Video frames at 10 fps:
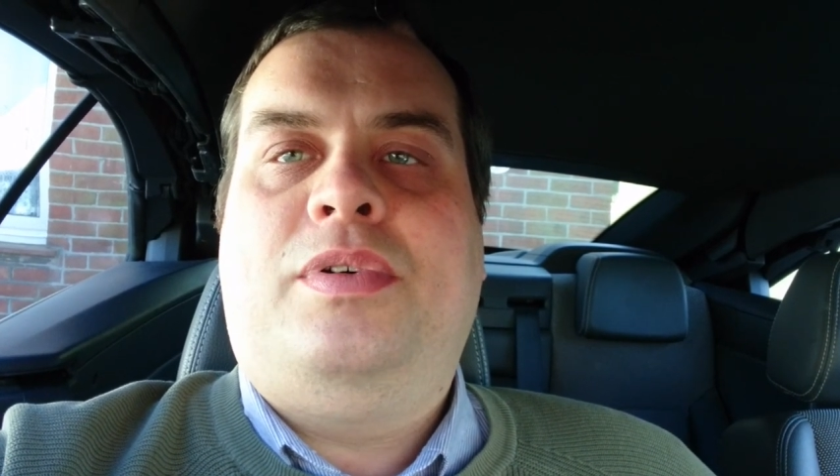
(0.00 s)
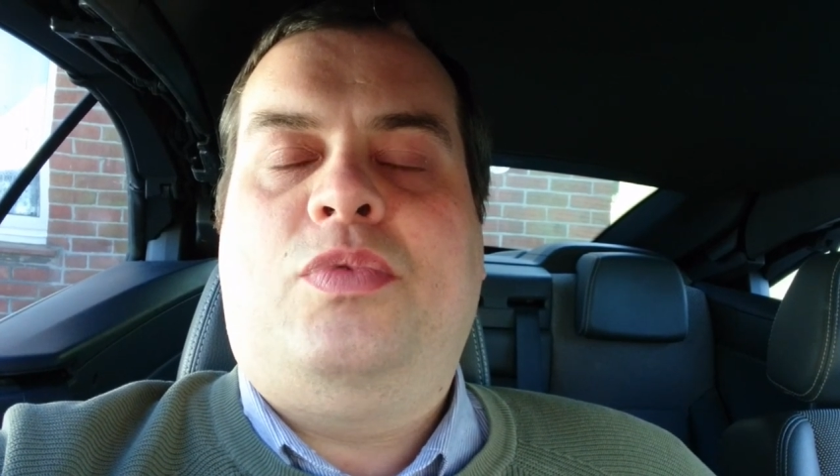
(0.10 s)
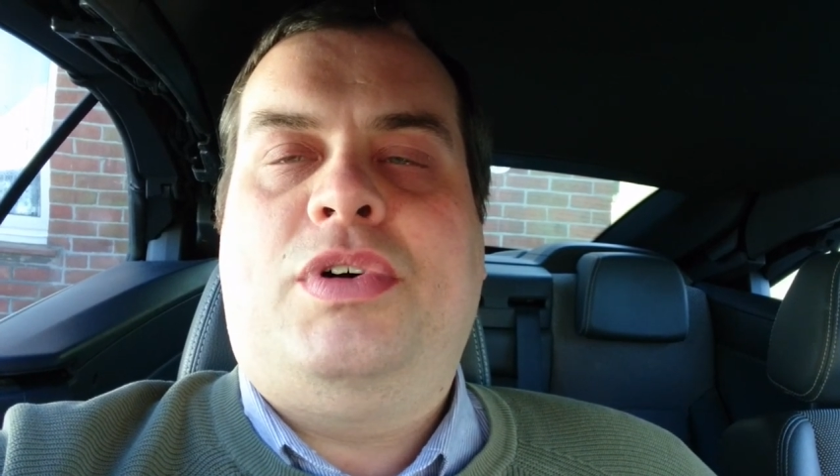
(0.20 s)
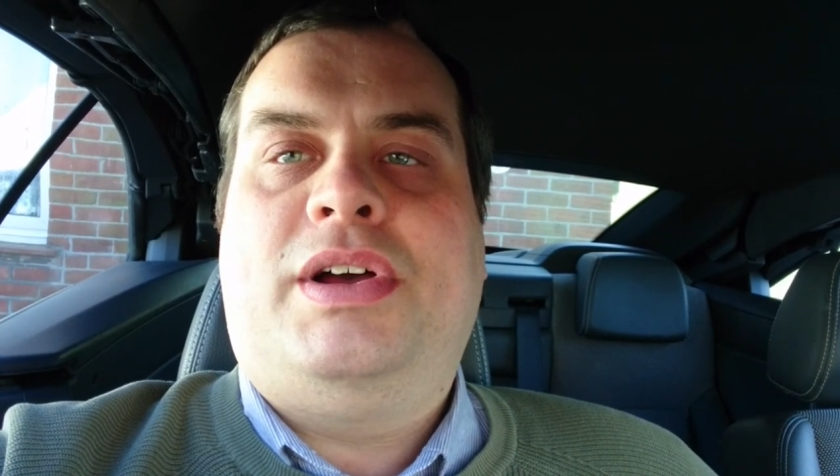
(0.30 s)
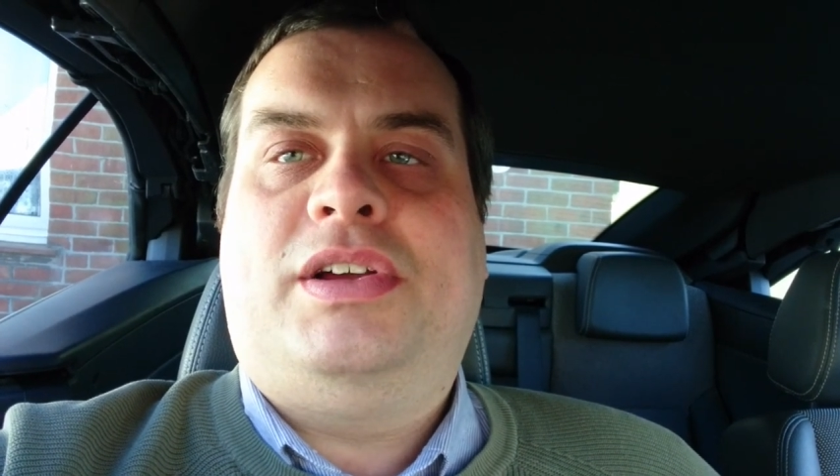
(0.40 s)
who
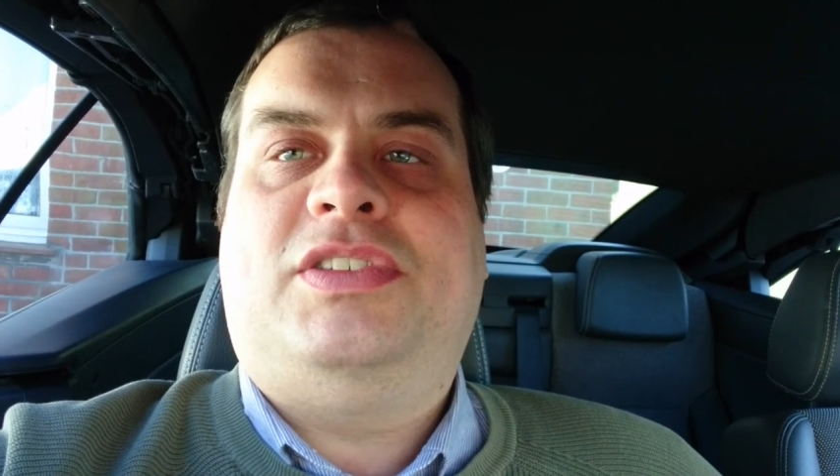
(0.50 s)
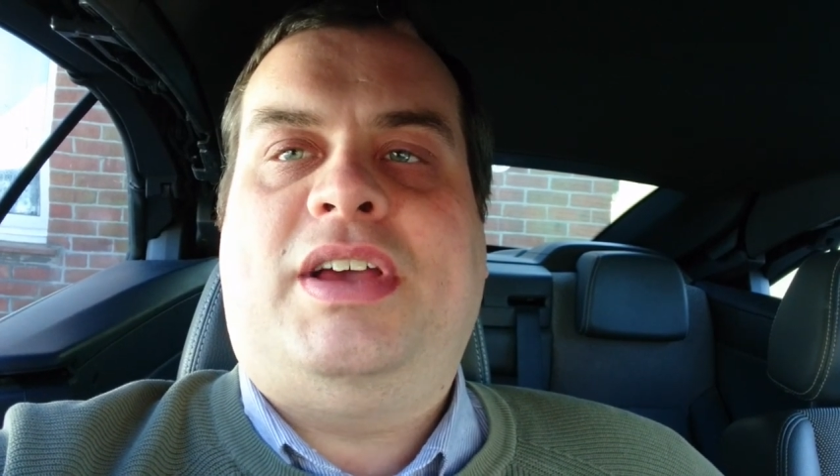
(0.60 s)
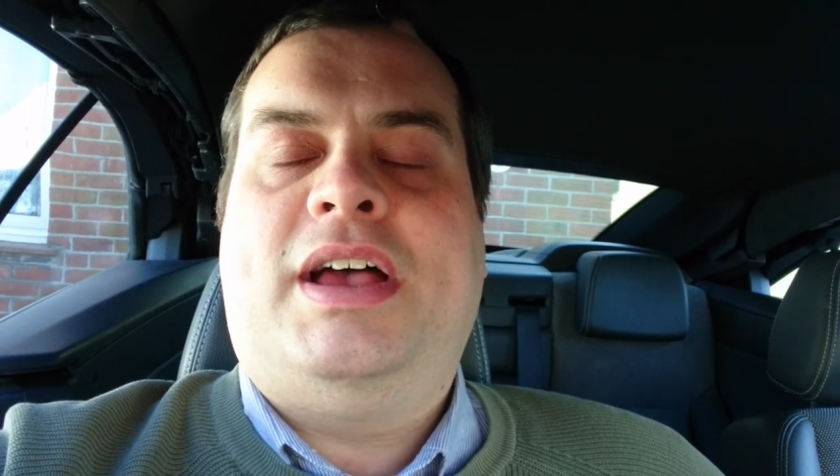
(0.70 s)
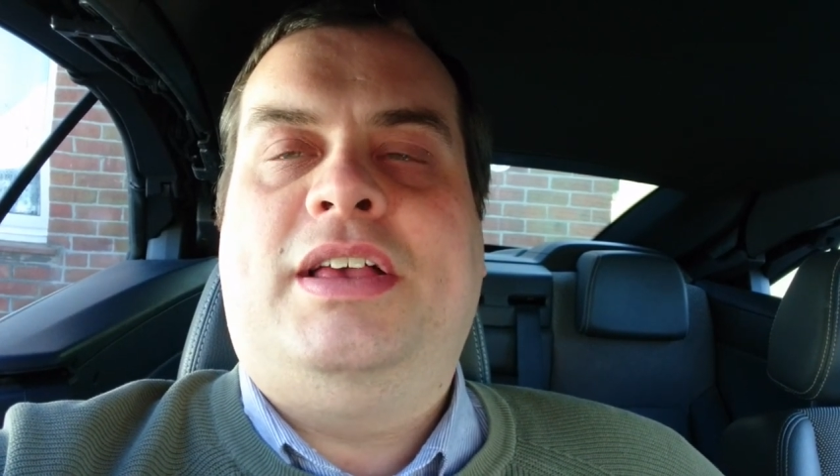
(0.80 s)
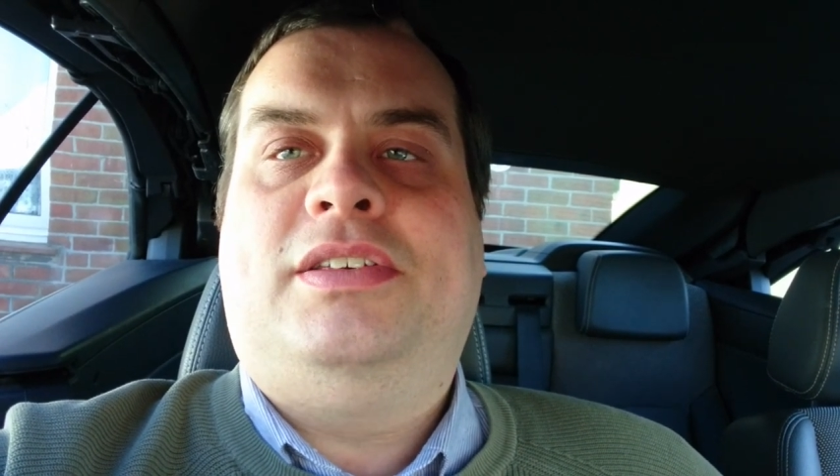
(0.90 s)
works
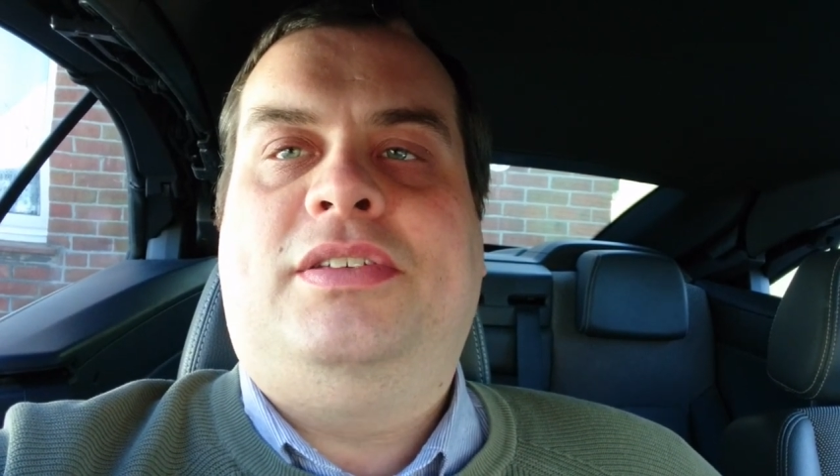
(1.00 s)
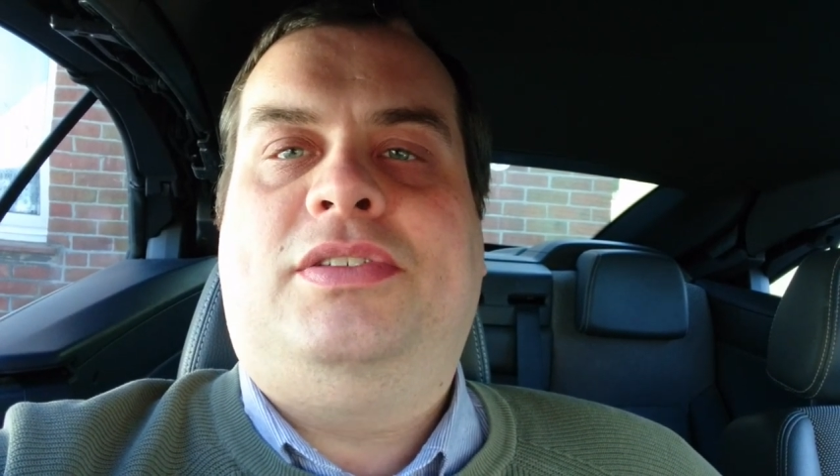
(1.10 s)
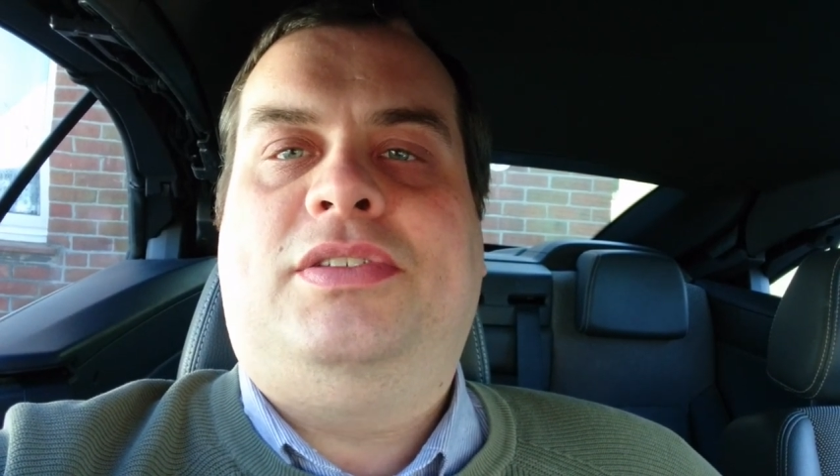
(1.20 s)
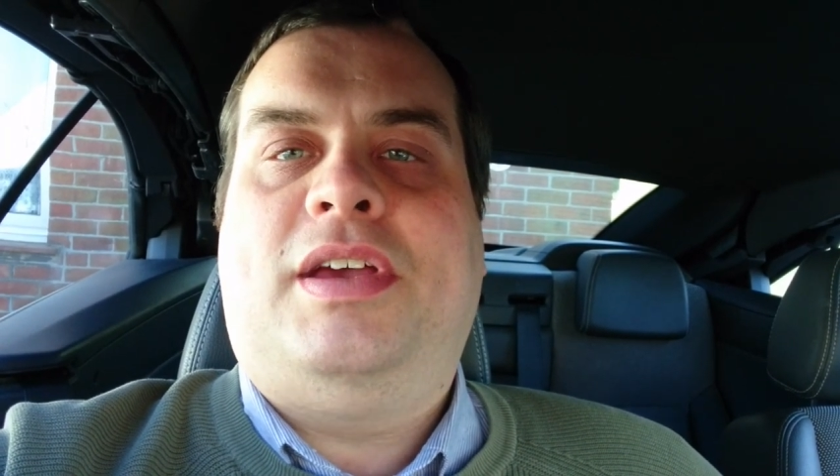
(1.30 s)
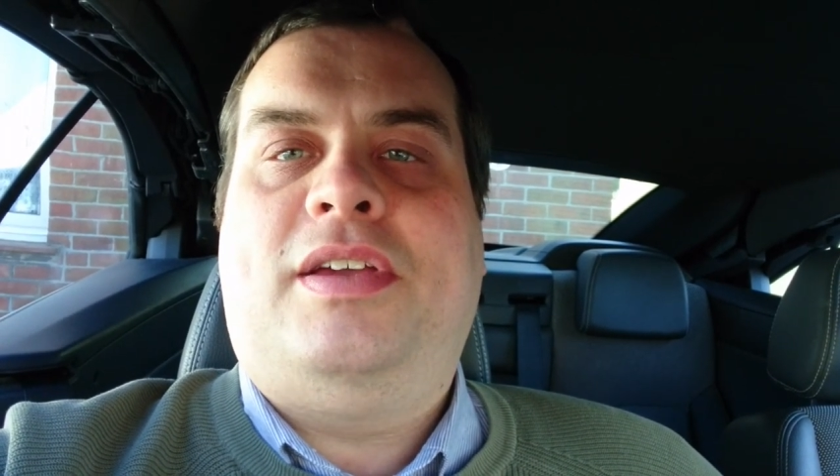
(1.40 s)

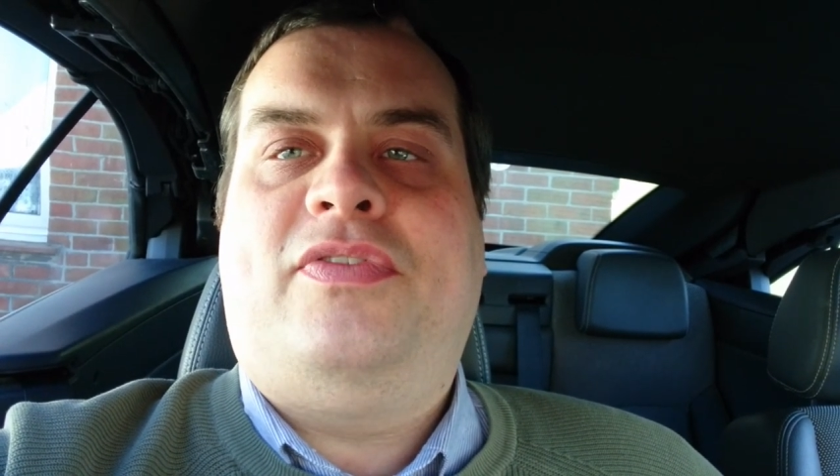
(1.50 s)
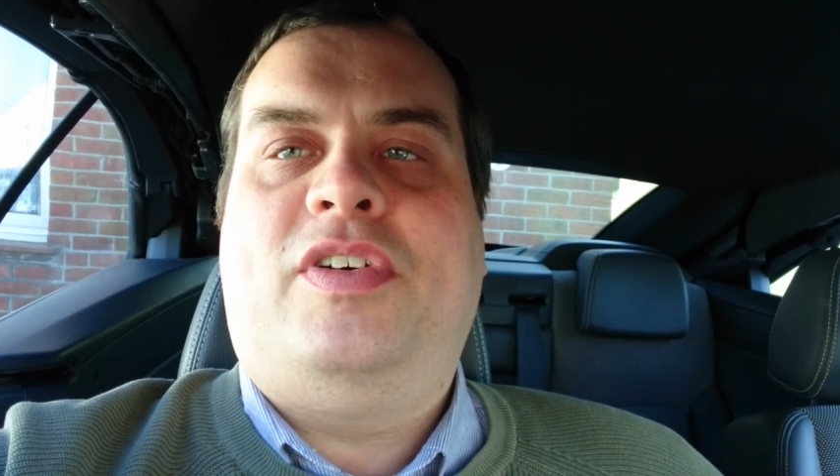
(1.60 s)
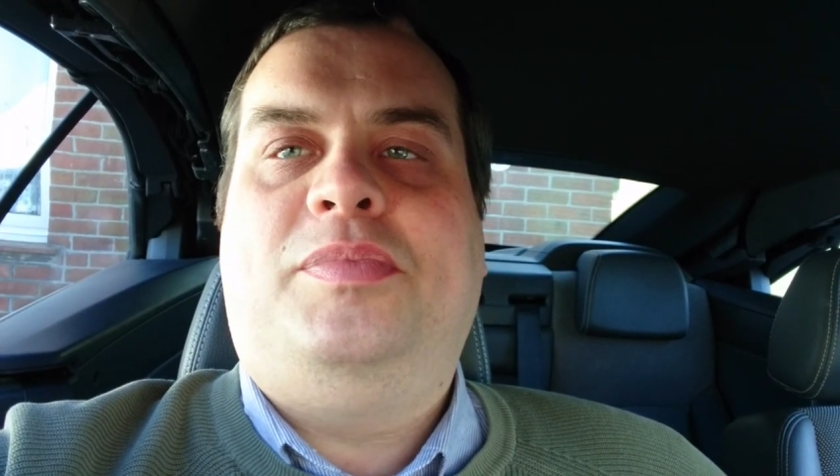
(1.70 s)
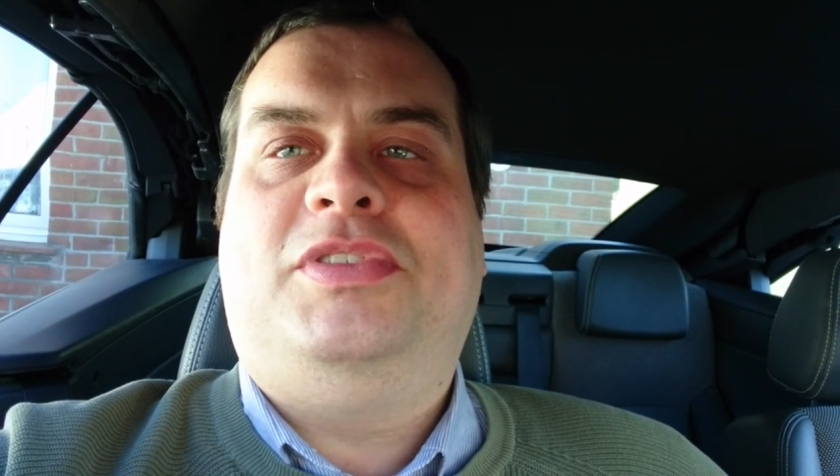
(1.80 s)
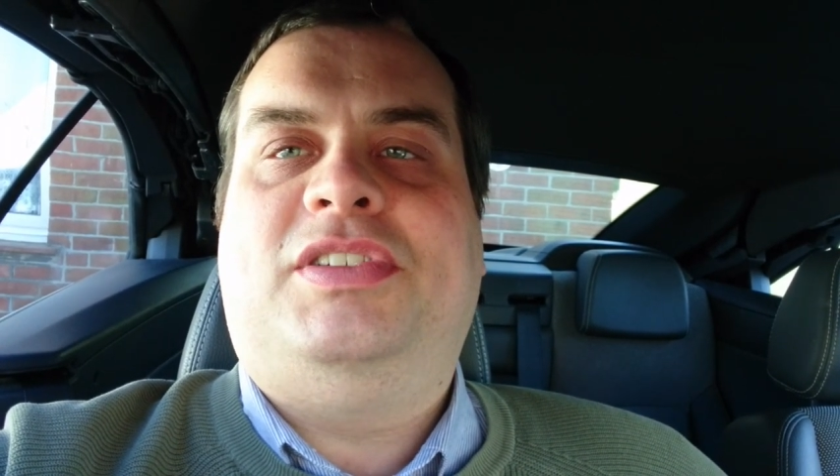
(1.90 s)
as a
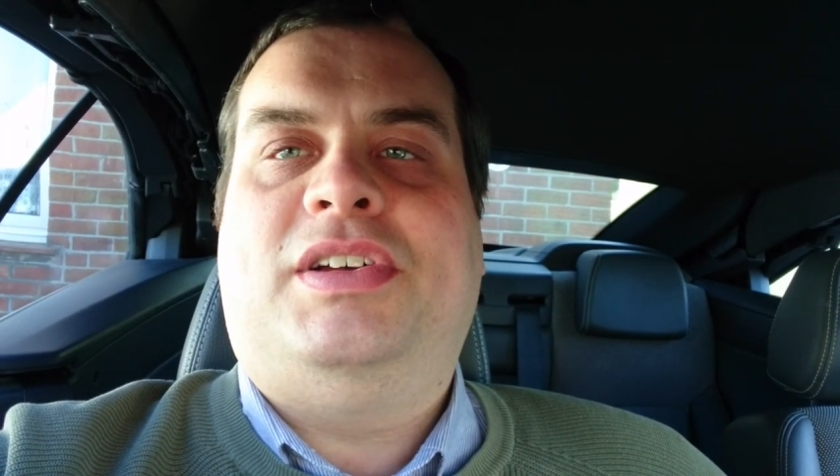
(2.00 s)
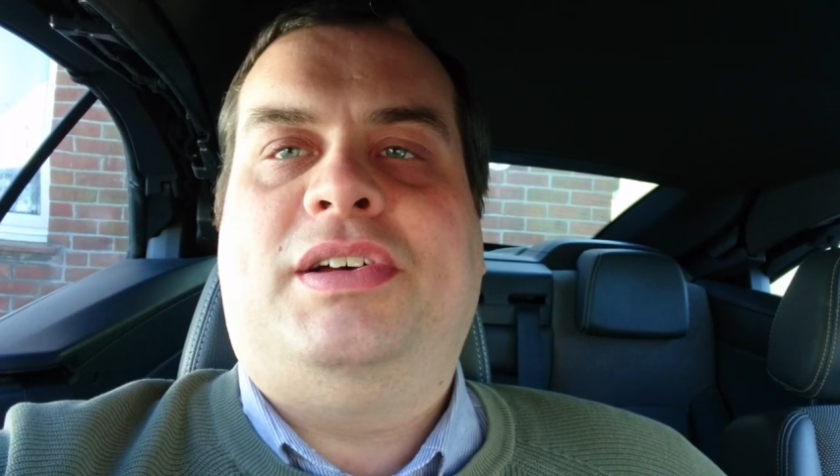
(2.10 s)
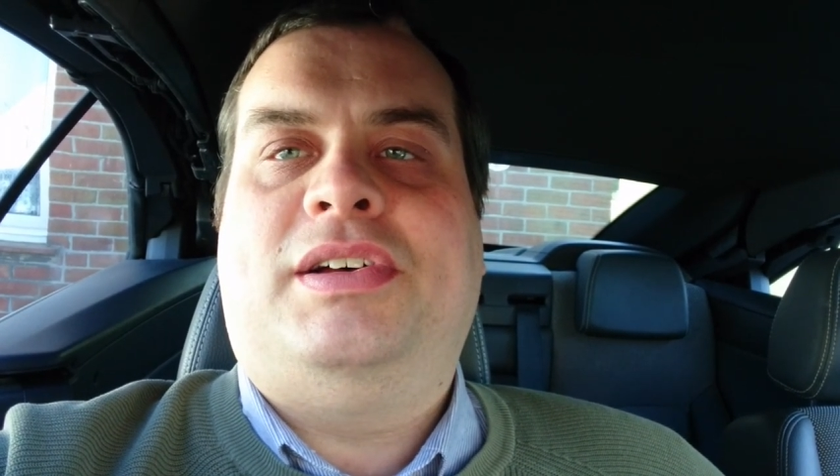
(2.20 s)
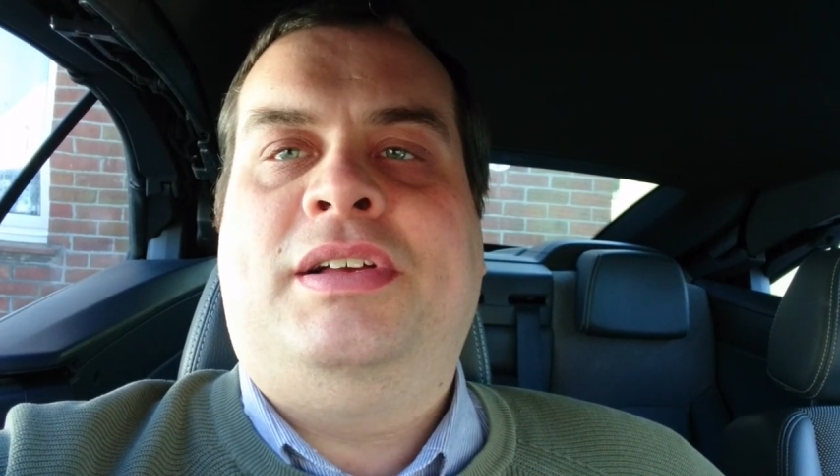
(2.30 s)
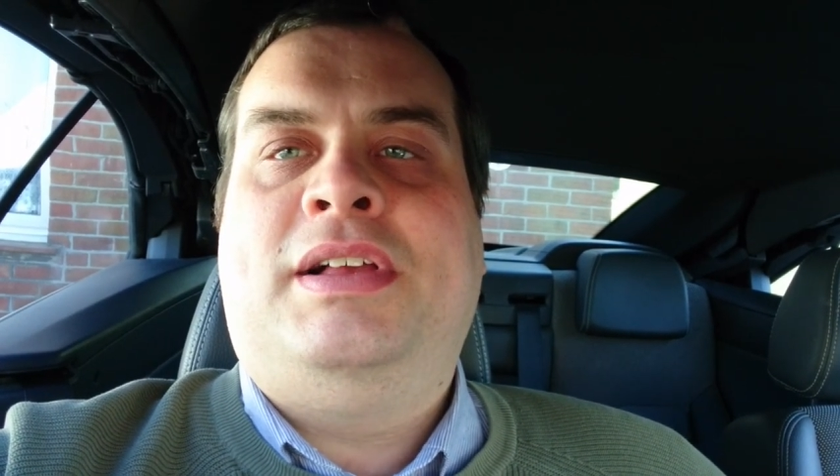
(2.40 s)
film
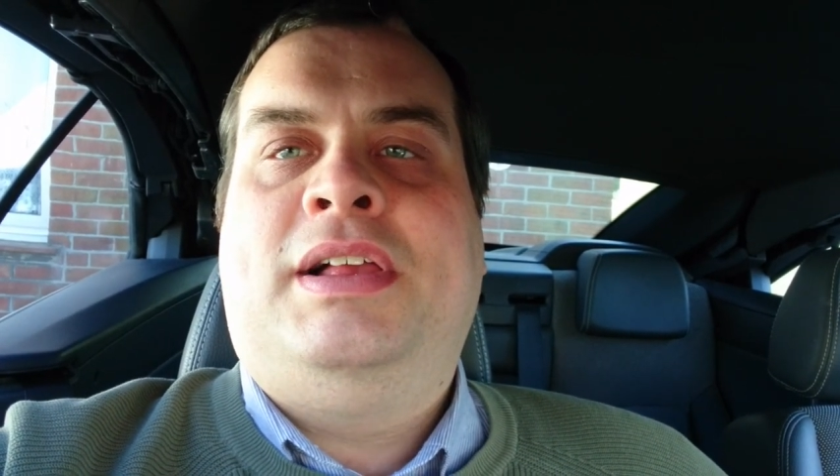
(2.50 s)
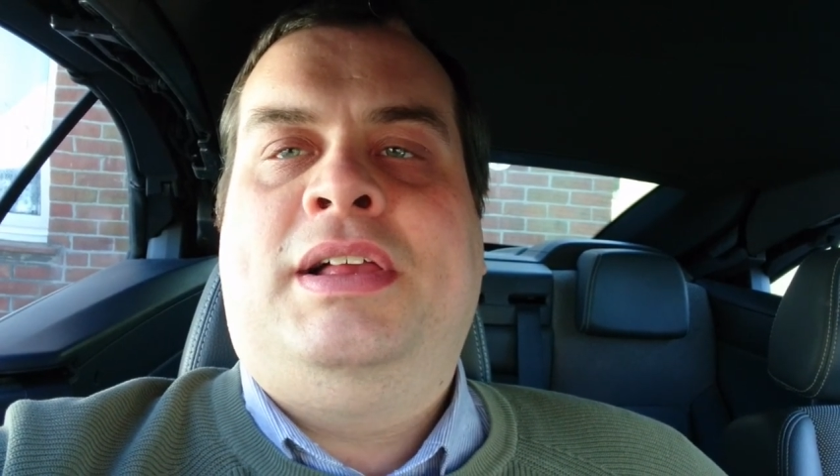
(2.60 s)
star,